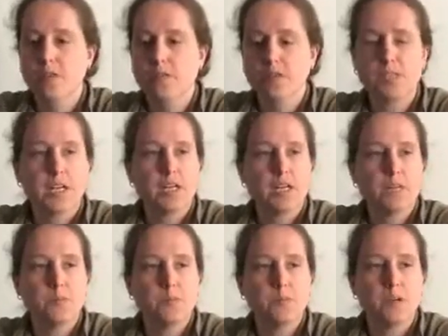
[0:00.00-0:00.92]
You sign
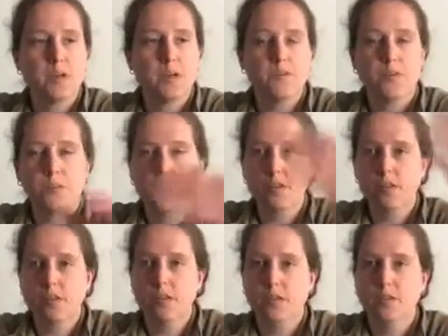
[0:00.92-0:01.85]
up every
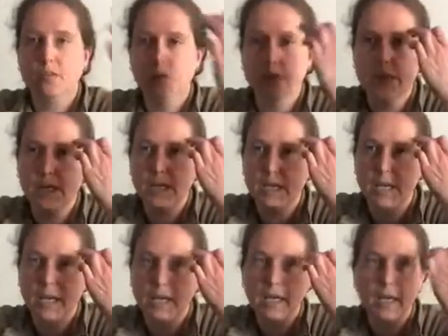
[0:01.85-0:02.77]
month, you would get
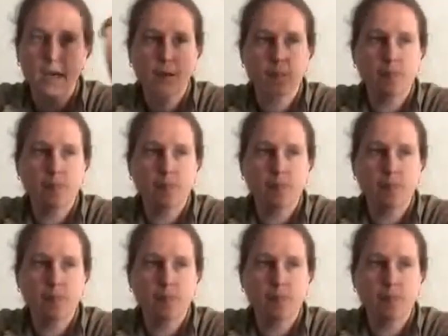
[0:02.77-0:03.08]
a